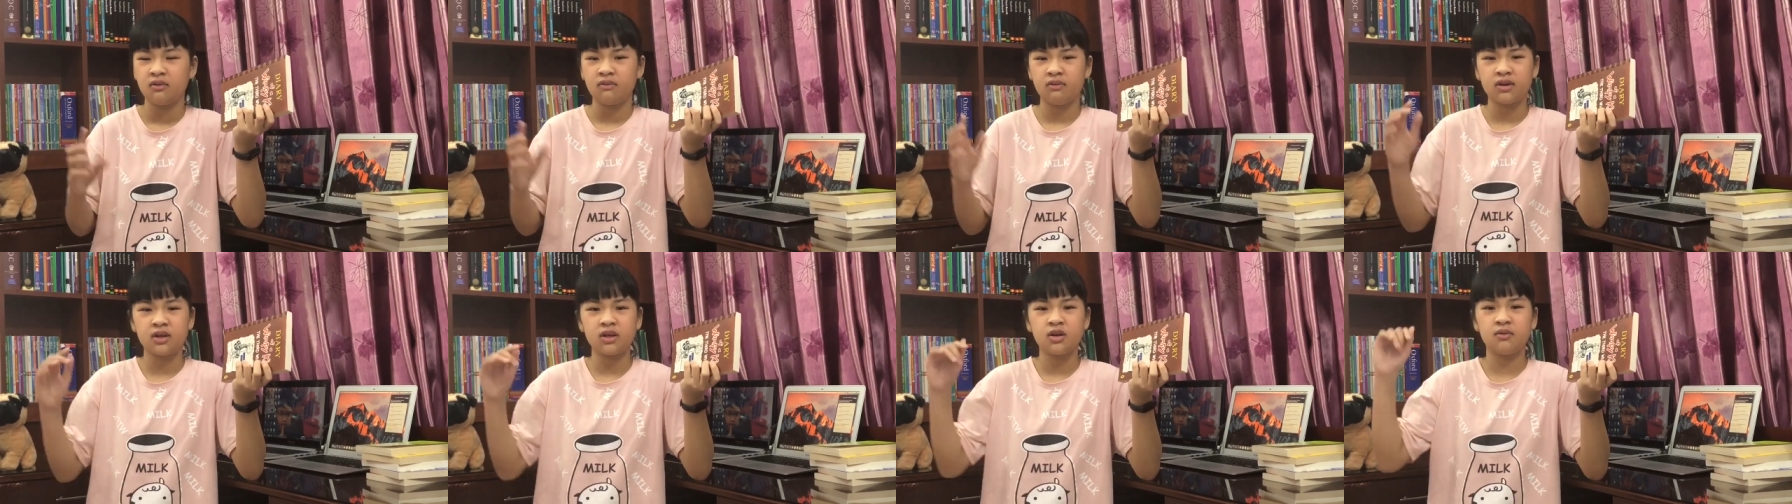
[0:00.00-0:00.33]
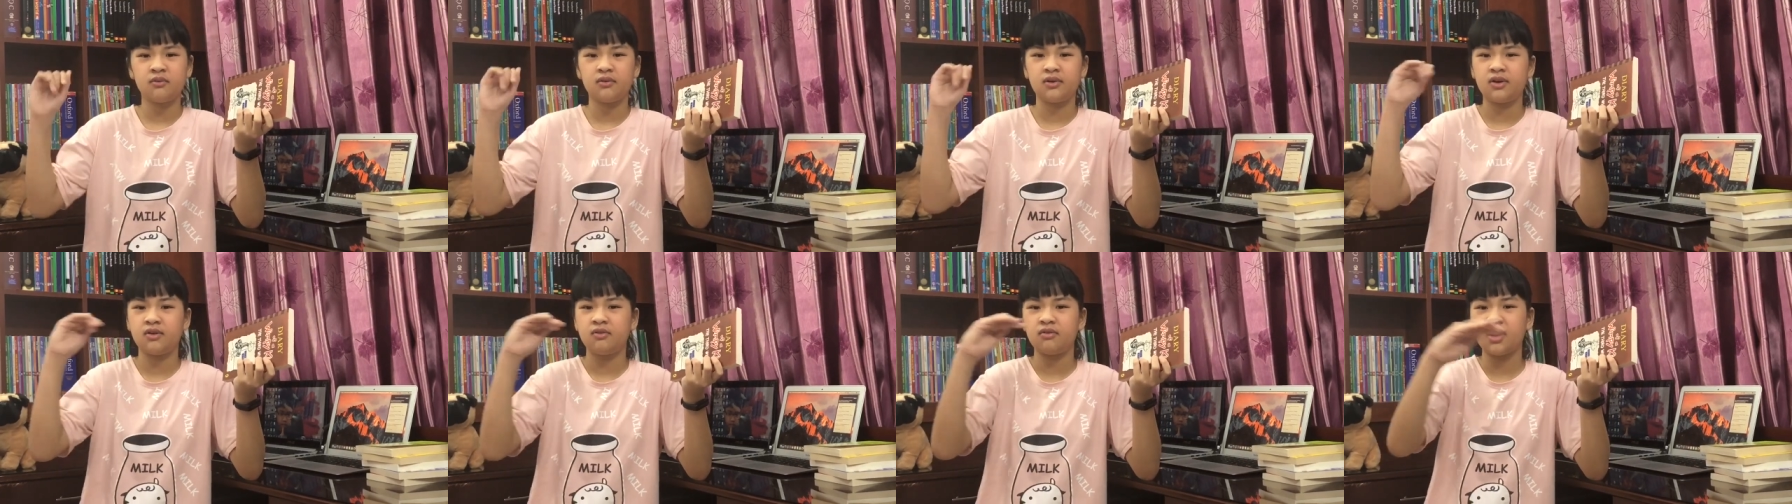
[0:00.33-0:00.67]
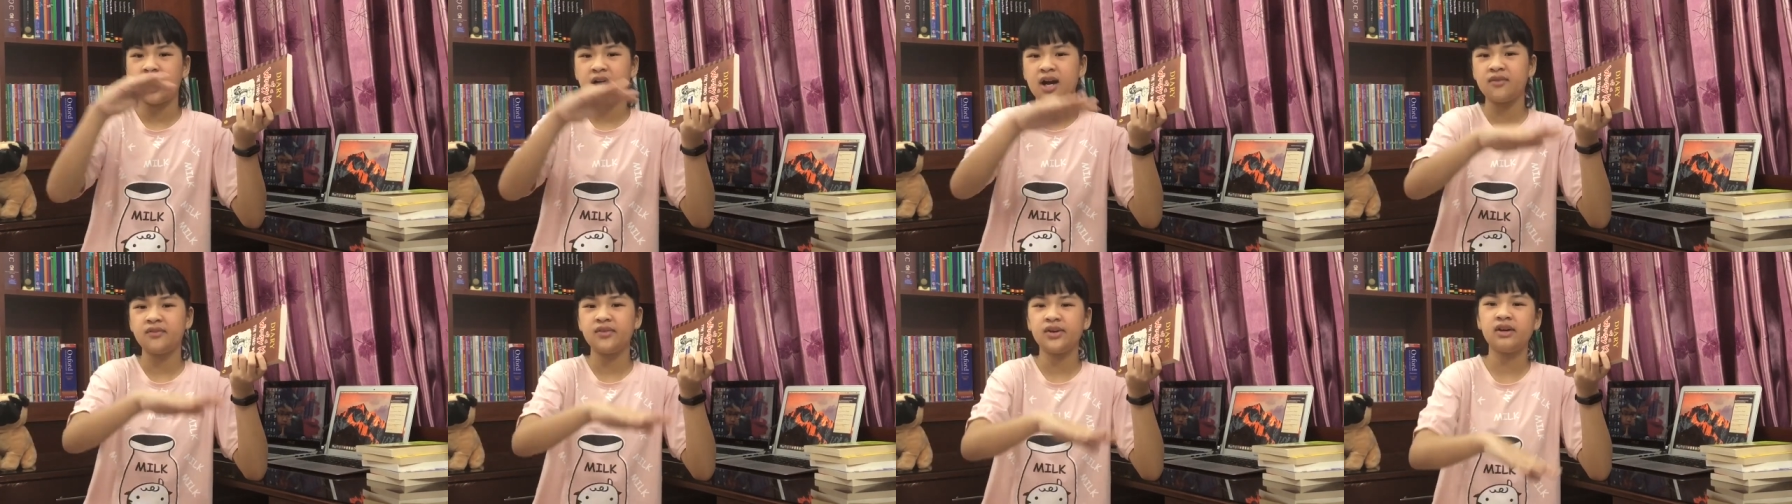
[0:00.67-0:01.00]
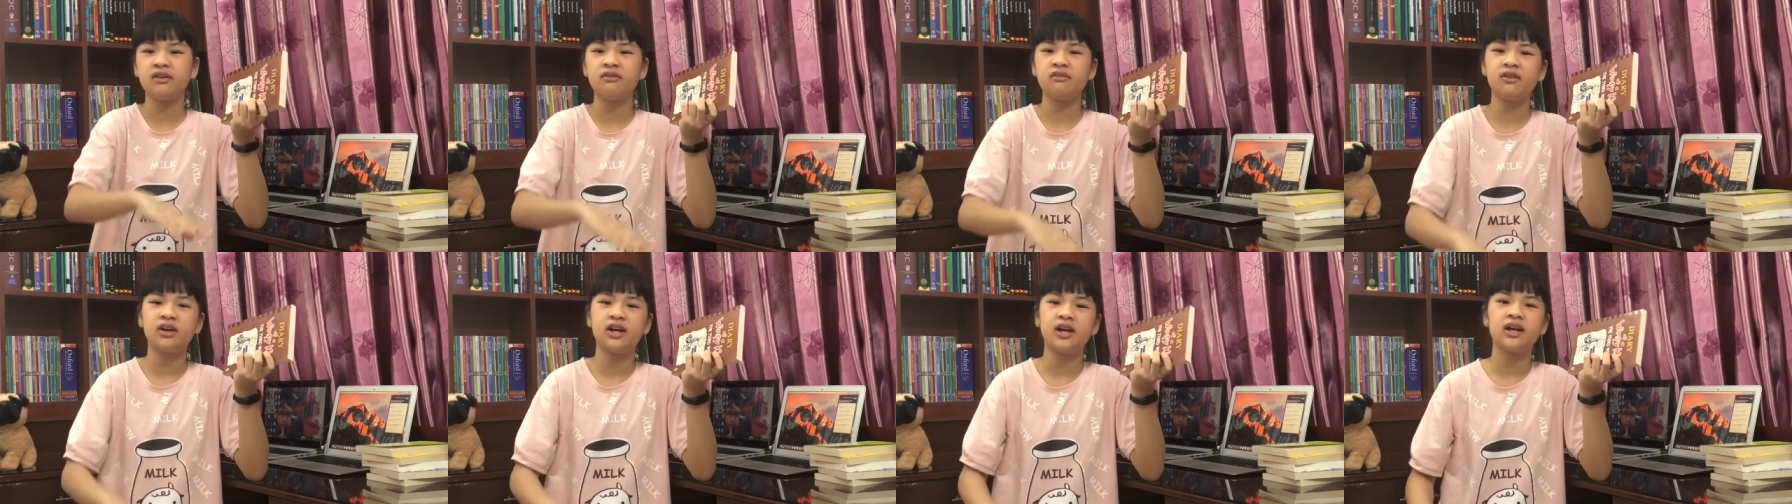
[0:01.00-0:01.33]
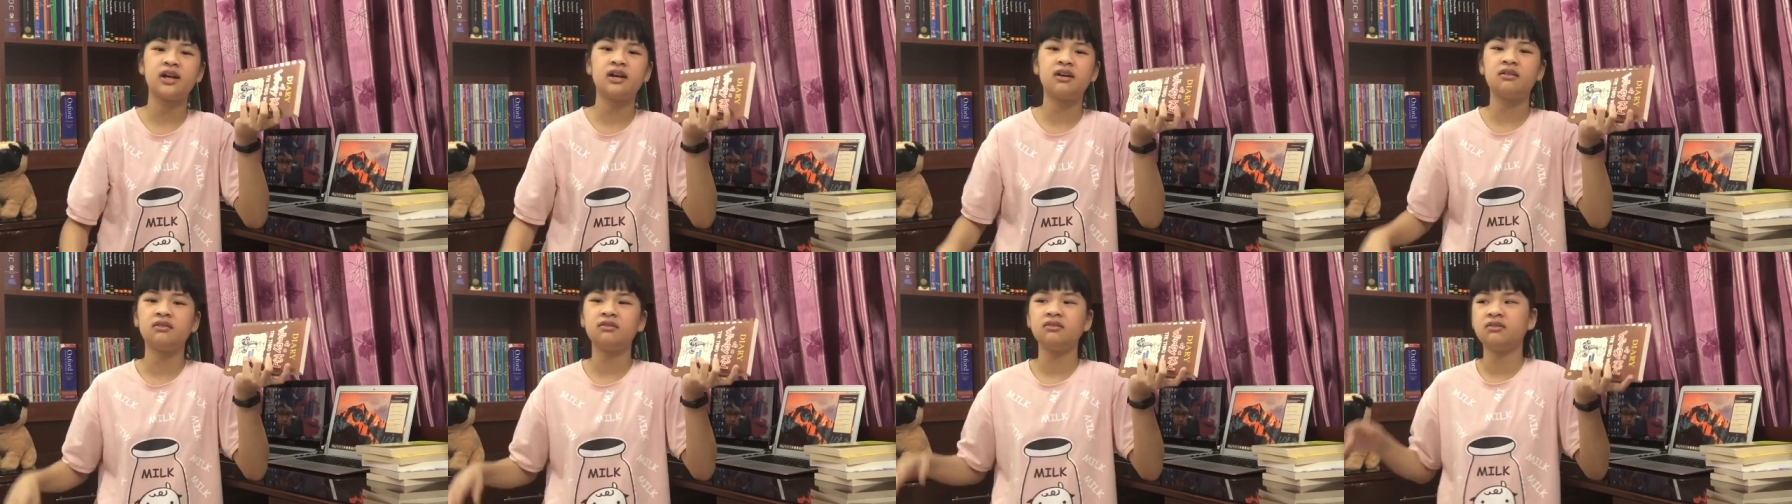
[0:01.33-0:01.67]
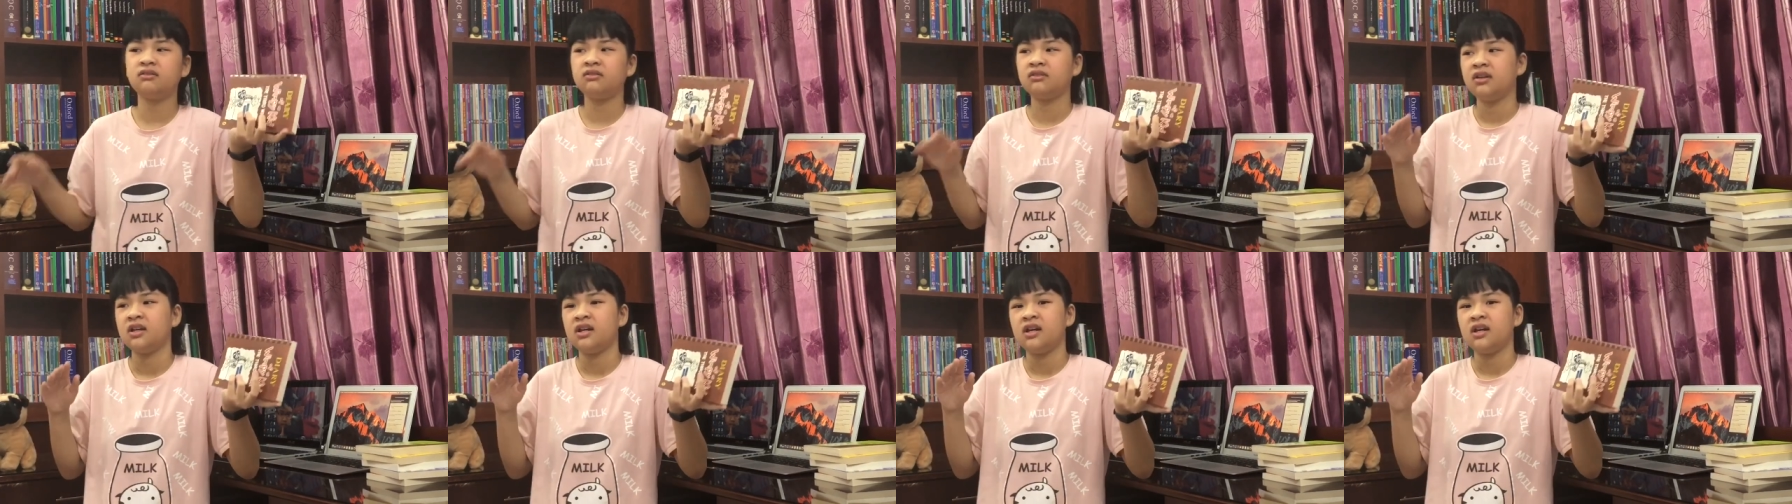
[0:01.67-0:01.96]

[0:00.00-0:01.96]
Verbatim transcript: when you were driving around